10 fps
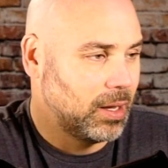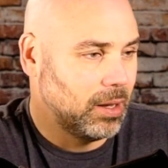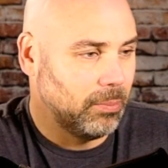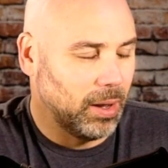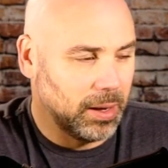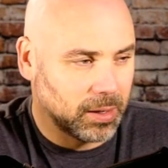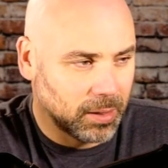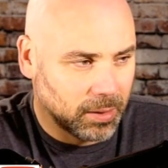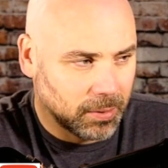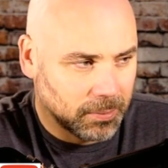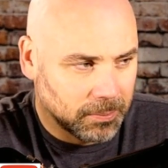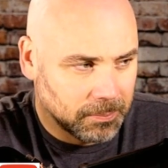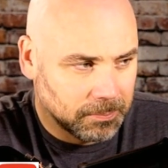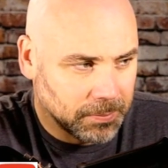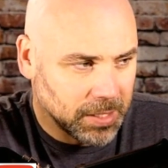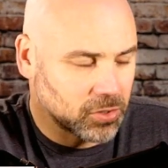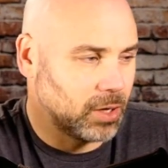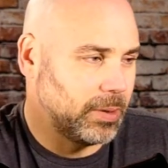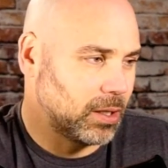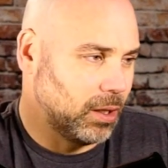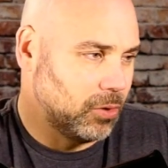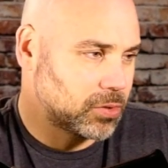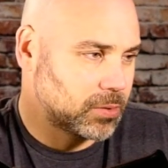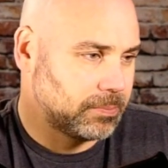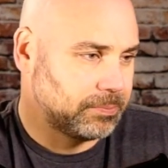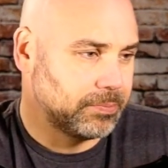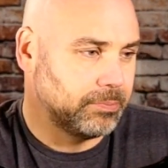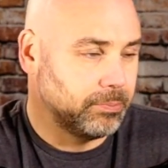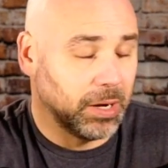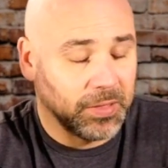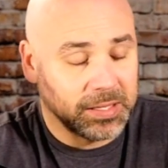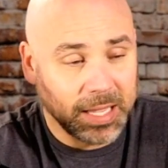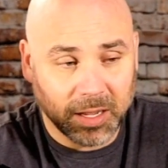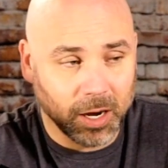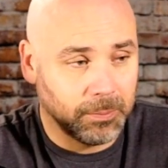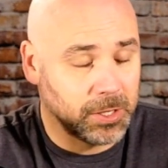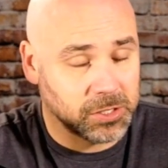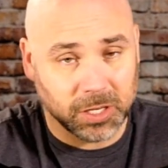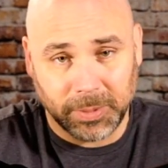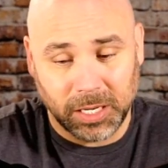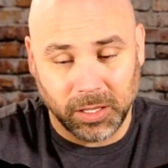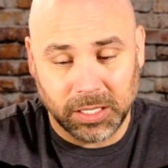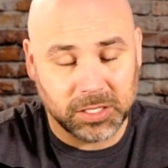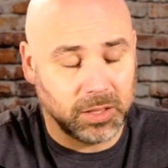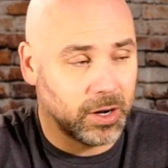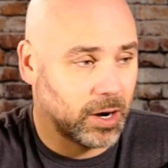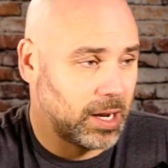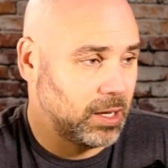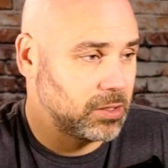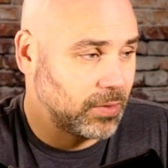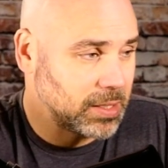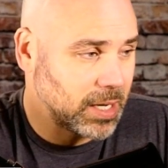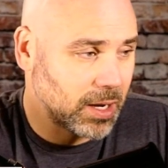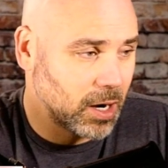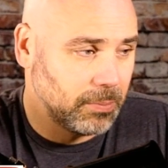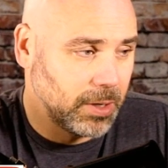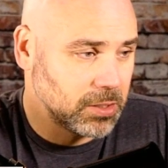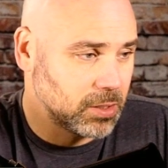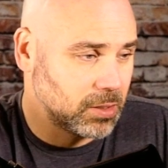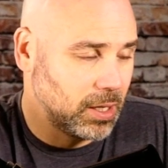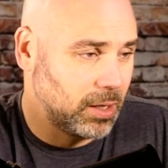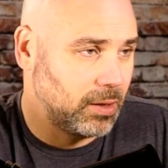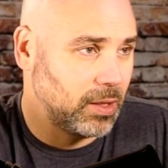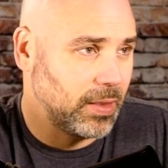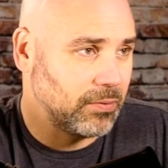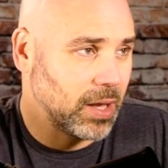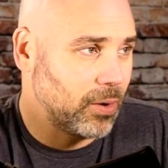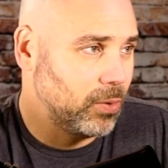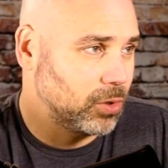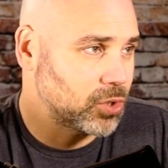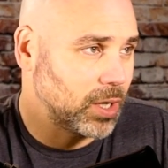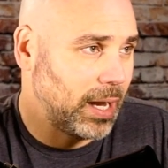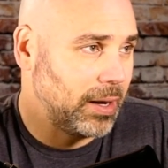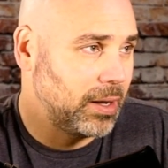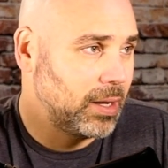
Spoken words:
But it's going to be close. But if they take care of business, I mean, it's in their hands. If they take care of business, then they've got a real shot.